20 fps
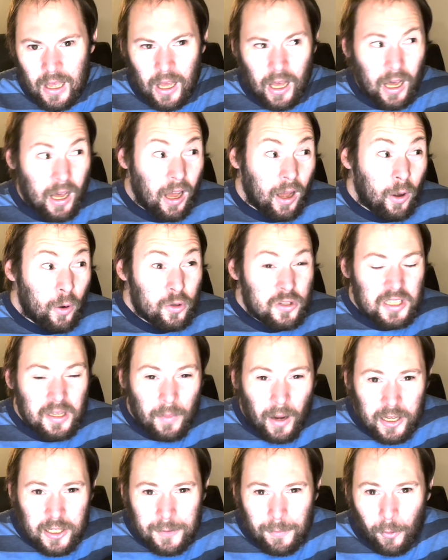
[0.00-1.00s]
OT
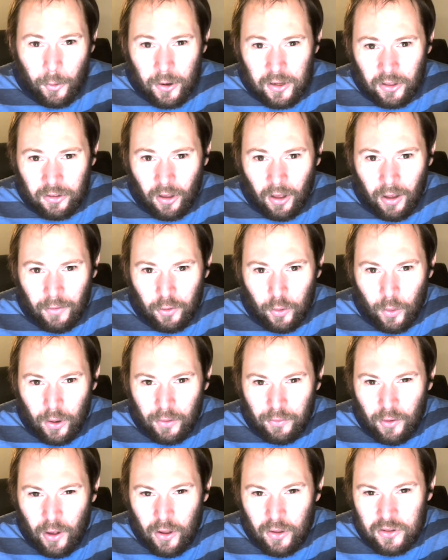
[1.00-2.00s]
Mike Sports, if you want
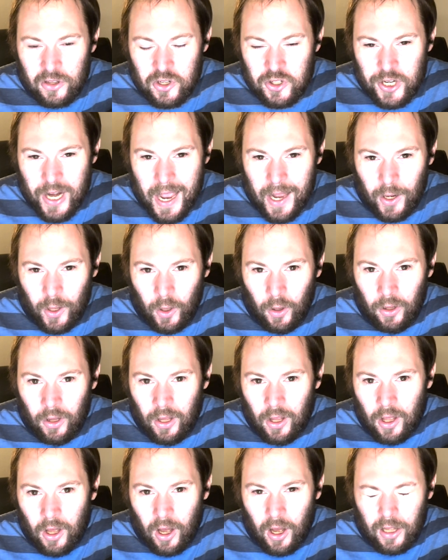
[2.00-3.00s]
to follow the channel
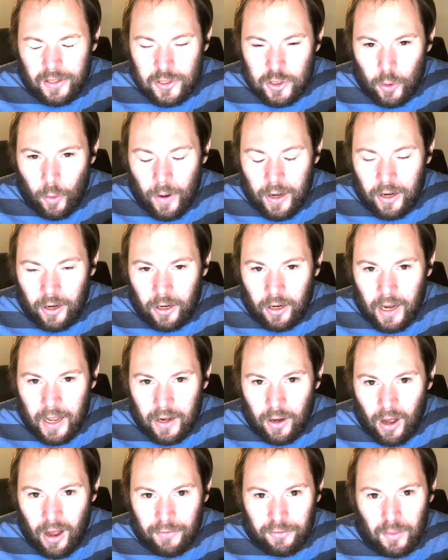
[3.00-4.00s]
on Twitter,
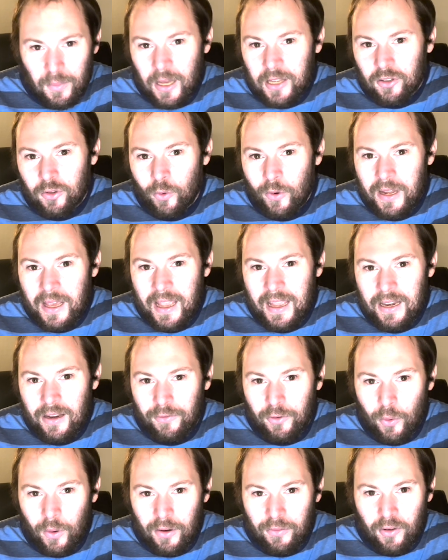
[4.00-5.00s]
and Off the Mic 28
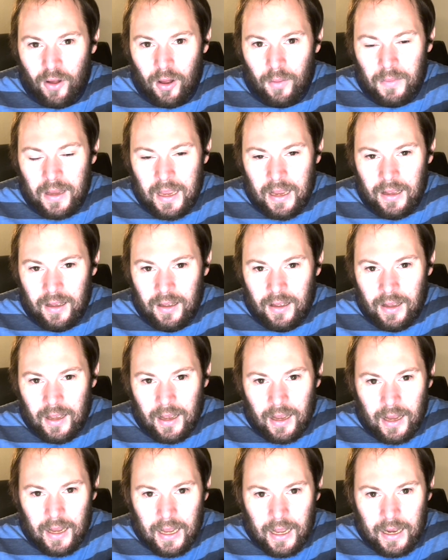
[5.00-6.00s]
if you want to follow me.
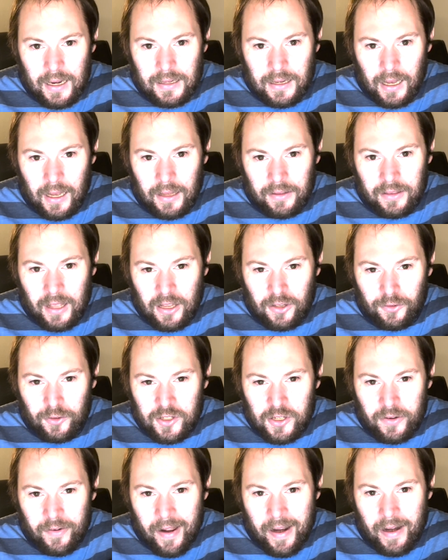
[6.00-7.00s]
And thanks for
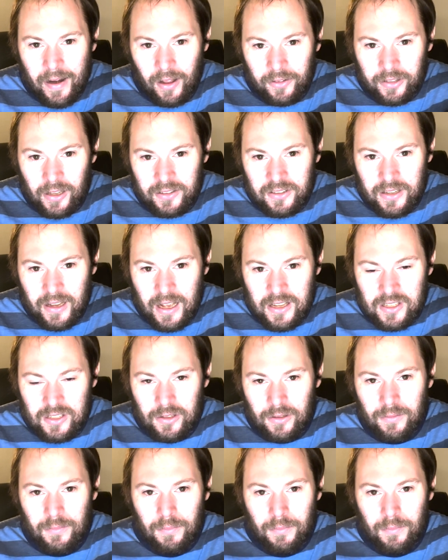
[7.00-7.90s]
tuning in. I'll talk to you guys soon.